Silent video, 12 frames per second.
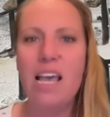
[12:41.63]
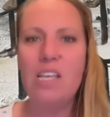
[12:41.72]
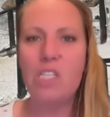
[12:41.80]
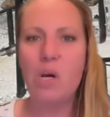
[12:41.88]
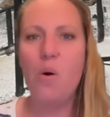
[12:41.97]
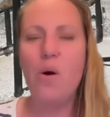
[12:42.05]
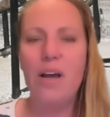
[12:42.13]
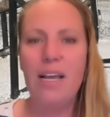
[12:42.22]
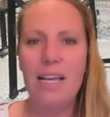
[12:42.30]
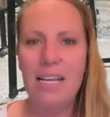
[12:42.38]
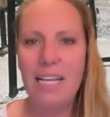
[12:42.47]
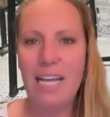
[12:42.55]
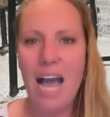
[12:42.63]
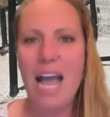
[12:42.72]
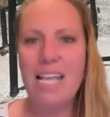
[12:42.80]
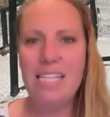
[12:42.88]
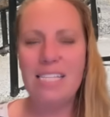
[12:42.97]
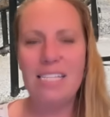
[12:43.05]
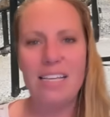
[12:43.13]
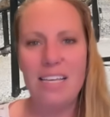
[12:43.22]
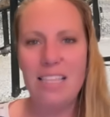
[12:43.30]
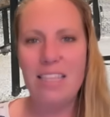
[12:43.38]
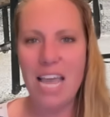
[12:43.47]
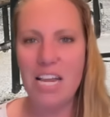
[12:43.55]
So guys,
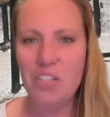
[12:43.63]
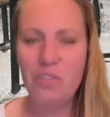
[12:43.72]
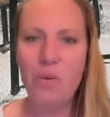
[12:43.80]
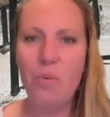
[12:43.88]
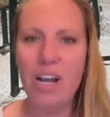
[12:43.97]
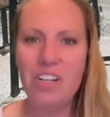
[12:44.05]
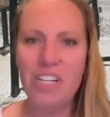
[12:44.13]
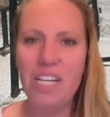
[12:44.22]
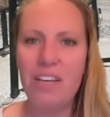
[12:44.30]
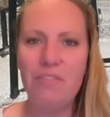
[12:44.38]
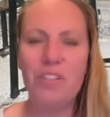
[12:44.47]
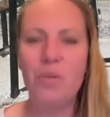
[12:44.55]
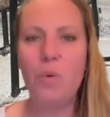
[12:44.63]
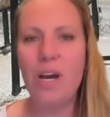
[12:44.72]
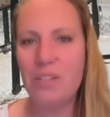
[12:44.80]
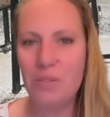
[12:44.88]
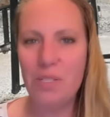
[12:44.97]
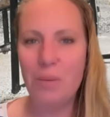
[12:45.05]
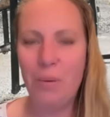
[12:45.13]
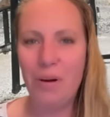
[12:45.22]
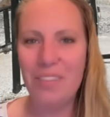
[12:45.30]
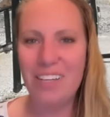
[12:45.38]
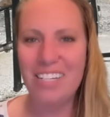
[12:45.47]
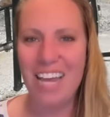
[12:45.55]
thanks for watching. If you want to
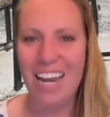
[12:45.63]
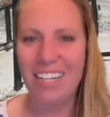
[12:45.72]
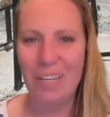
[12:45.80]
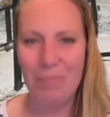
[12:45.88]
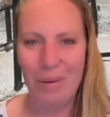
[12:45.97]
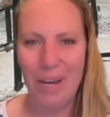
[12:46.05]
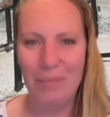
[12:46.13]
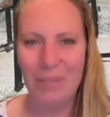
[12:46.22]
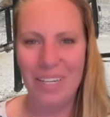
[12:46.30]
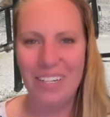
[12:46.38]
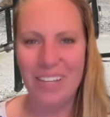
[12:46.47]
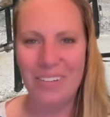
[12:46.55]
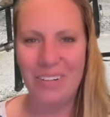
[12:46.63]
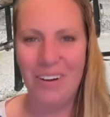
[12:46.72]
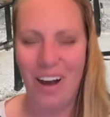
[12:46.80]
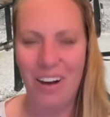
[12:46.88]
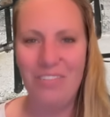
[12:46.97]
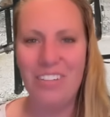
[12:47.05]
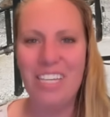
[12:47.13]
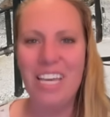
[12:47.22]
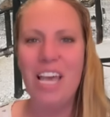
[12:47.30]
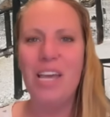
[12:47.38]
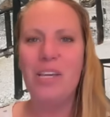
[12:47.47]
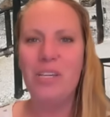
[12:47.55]
support the channel and buy me another coffee,
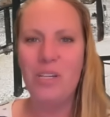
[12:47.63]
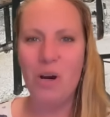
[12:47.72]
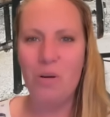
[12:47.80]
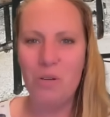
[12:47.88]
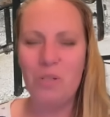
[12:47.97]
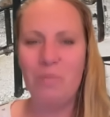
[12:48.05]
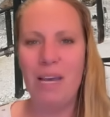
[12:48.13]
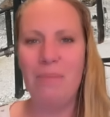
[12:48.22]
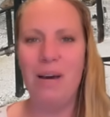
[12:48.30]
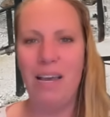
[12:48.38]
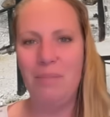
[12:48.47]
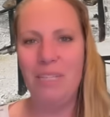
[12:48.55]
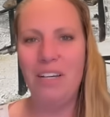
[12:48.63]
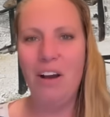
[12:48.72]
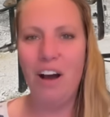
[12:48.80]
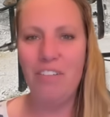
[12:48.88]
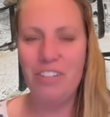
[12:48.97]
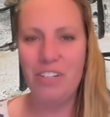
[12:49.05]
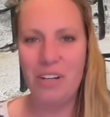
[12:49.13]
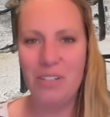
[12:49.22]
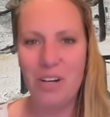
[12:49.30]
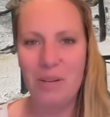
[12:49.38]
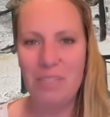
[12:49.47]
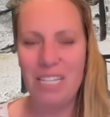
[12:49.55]
go to my
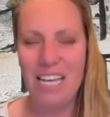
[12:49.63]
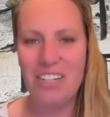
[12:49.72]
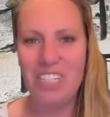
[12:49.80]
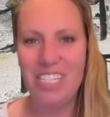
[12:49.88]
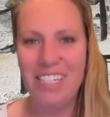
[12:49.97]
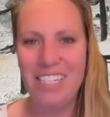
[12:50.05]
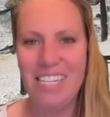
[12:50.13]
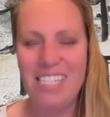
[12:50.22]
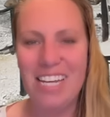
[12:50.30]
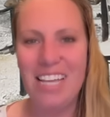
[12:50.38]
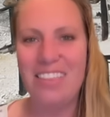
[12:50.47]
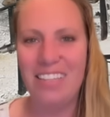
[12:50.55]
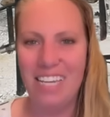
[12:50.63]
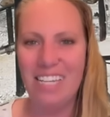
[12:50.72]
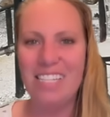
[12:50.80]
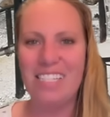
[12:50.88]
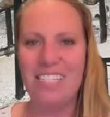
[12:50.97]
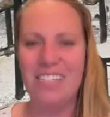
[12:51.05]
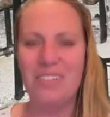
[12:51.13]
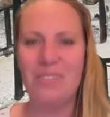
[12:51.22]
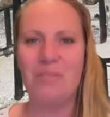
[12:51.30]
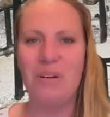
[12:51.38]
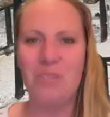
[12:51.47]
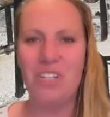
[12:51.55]
buymeacoffee.com slash silki site. The link is in the
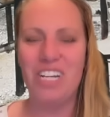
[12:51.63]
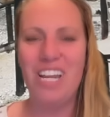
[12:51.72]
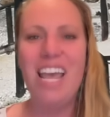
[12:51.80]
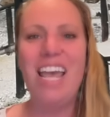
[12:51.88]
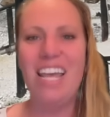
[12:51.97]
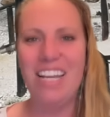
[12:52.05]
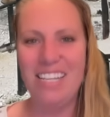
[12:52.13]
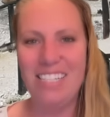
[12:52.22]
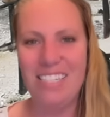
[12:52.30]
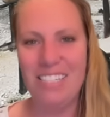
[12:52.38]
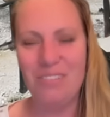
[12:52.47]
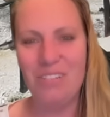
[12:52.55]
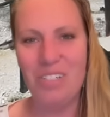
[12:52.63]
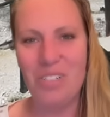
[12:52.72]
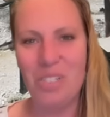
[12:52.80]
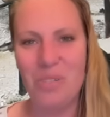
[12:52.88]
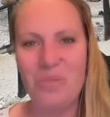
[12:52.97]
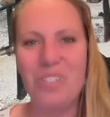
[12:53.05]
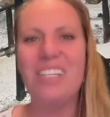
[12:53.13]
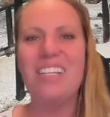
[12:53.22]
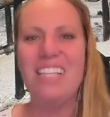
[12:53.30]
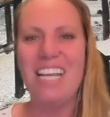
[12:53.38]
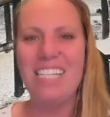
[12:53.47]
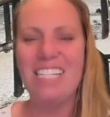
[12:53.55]
description and I see you very soon.
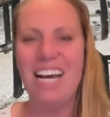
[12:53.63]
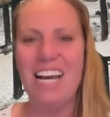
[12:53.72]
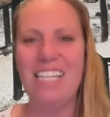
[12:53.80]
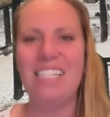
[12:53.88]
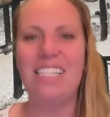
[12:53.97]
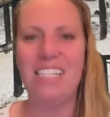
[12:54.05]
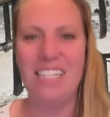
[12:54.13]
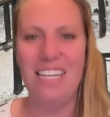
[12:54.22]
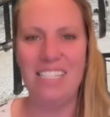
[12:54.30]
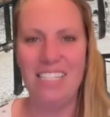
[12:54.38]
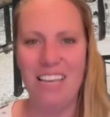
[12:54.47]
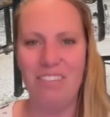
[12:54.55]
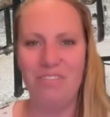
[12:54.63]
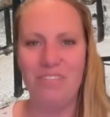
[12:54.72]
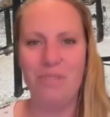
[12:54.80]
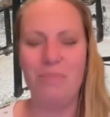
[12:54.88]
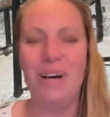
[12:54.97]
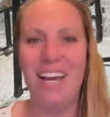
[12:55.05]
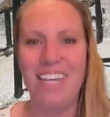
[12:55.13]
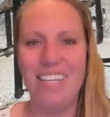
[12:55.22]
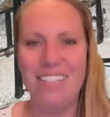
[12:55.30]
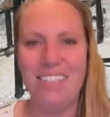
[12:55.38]
Thanks guys. Stay safe. Bye.